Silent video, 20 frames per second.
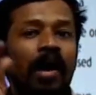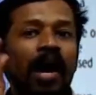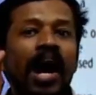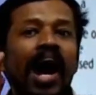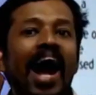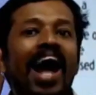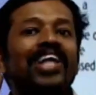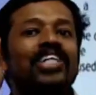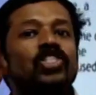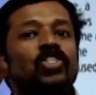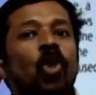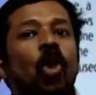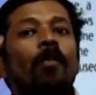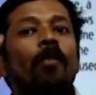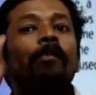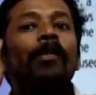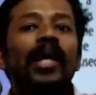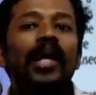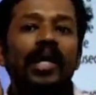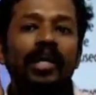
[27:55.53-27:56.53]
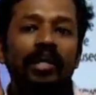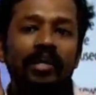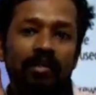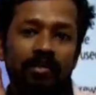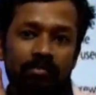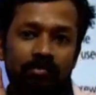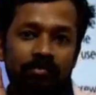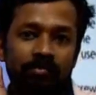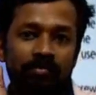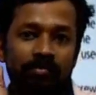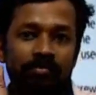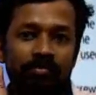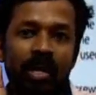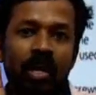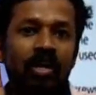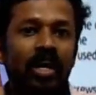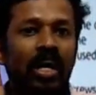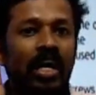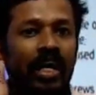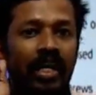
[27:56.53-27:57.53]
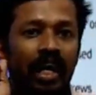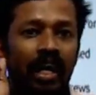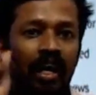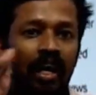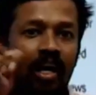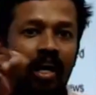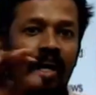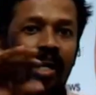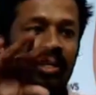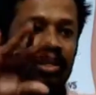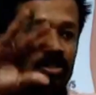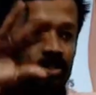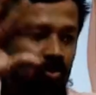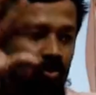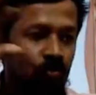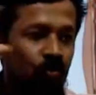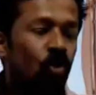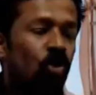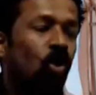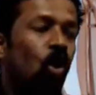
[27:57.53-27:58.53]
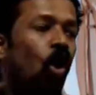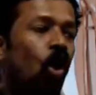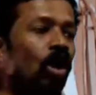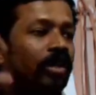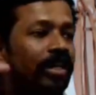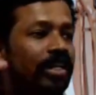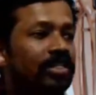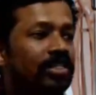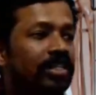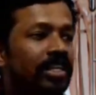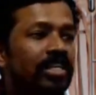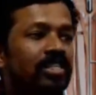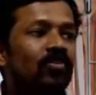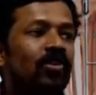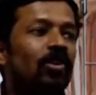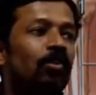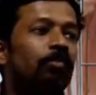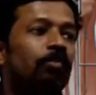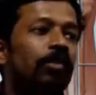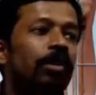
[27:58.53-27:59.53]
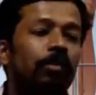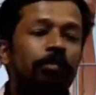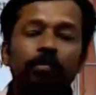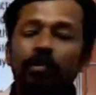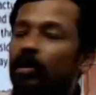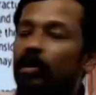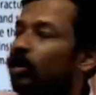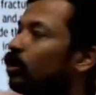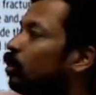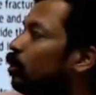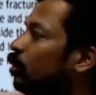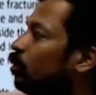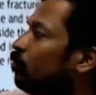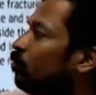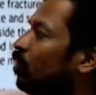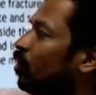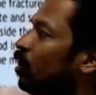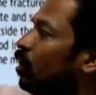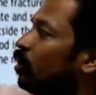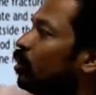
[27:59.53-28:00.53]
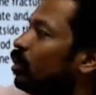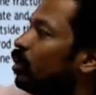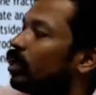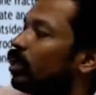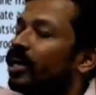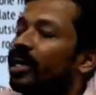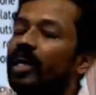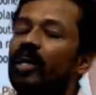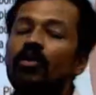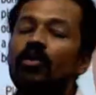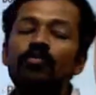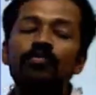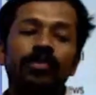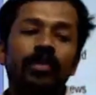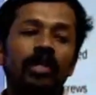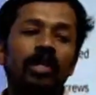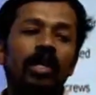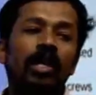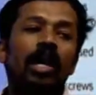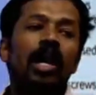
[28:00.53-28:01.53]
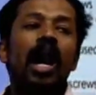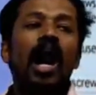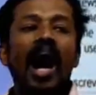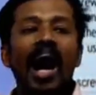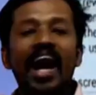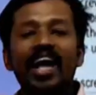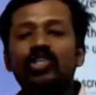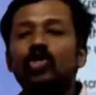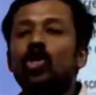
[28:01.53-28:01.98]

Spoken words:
and stop bleeding. Analeda? So for all these things, we will give ice